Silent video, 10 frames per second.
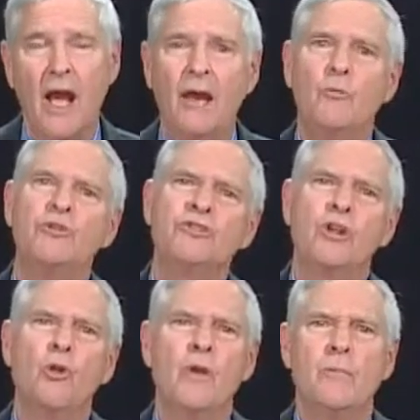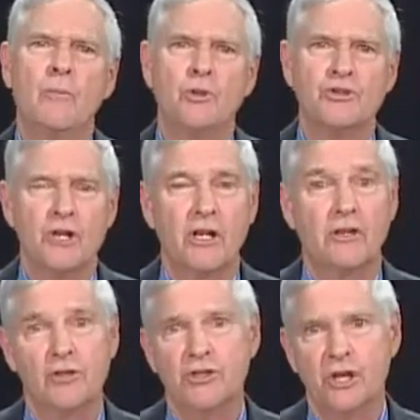I still remember
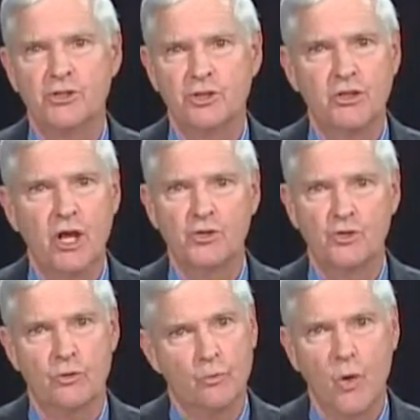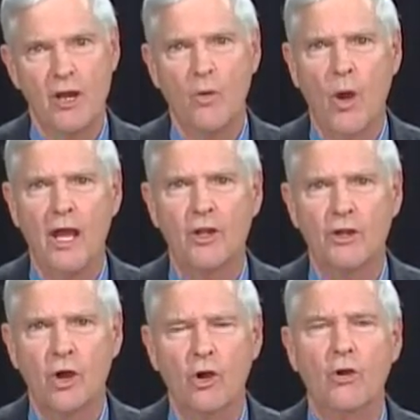sitting in the judge's lunchroom quite a while
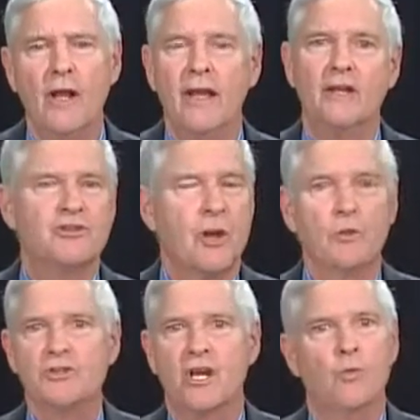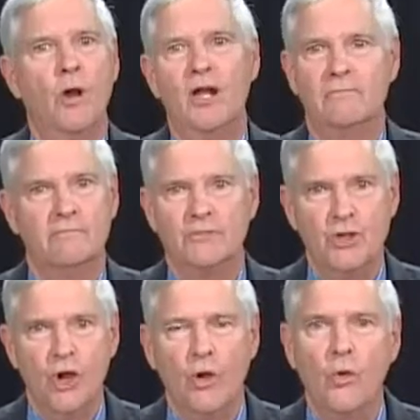ago, and someone said, well,
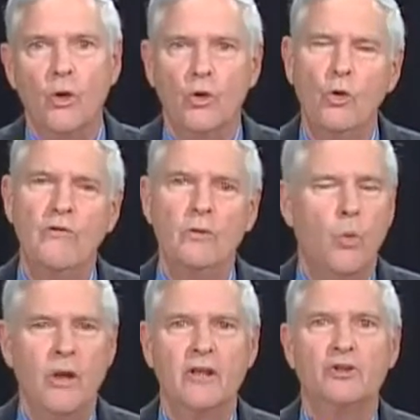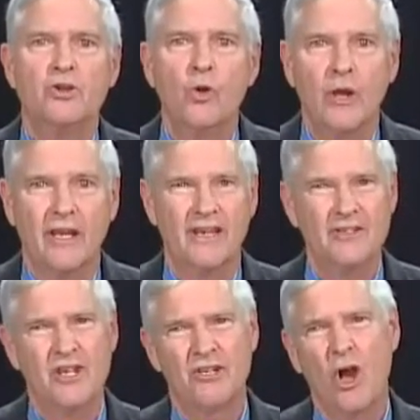Joe, what are you doing? And
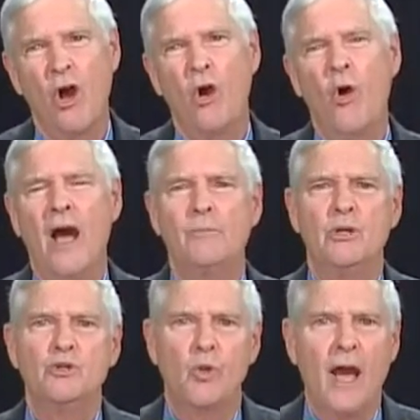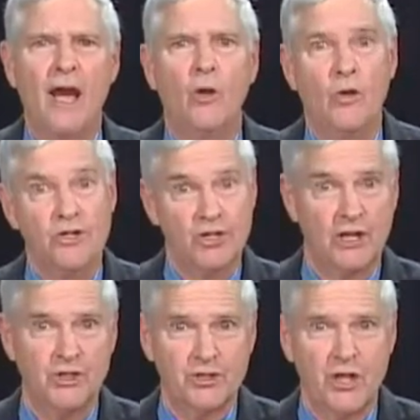he says, oh, I'm in trial with
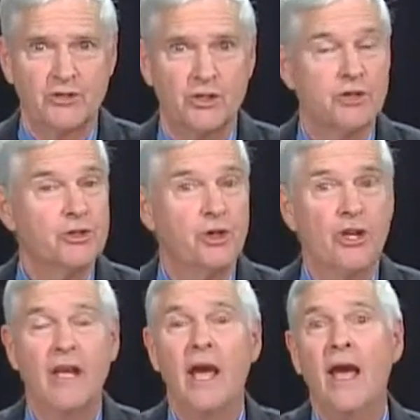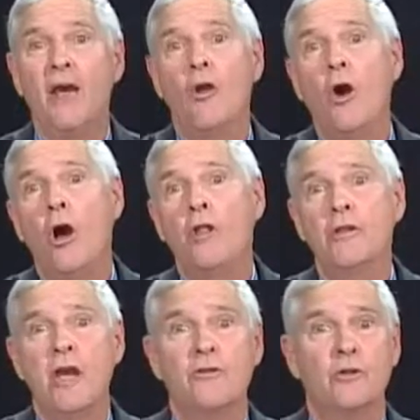such and such an attorney, and all
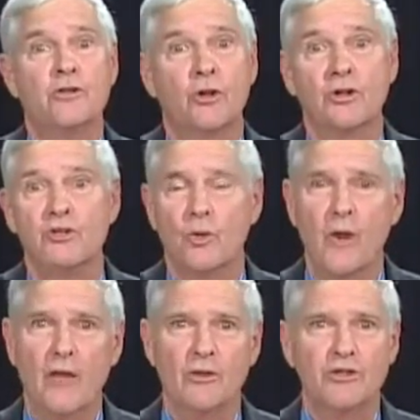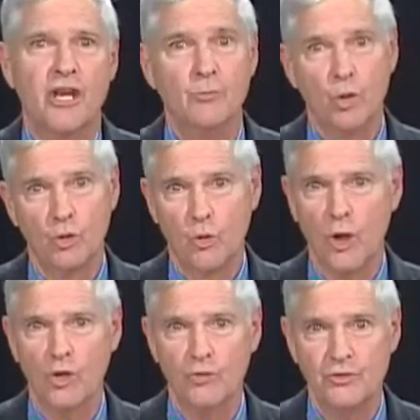the other attorneys around the table
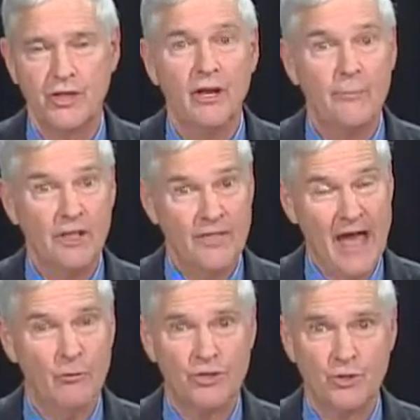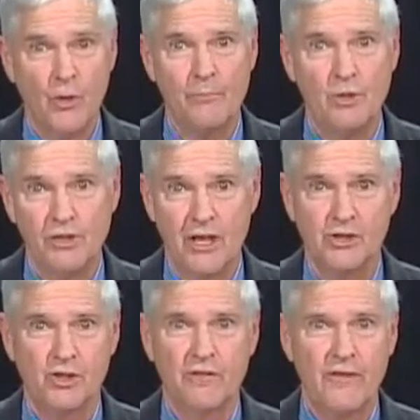groaned. I mean, that was the
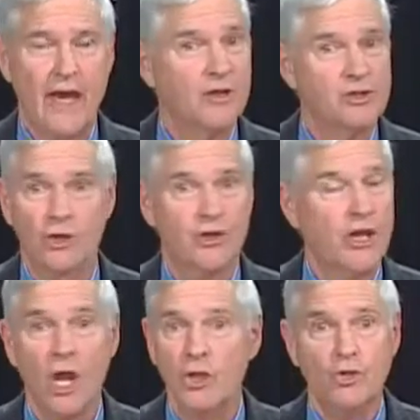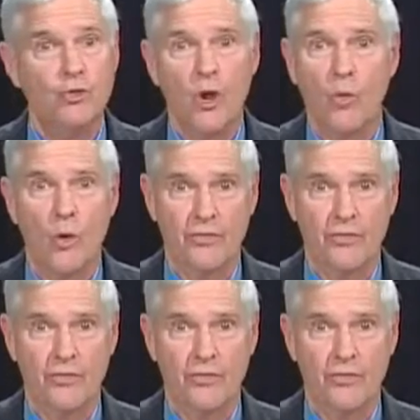reputation of that attorney. You don't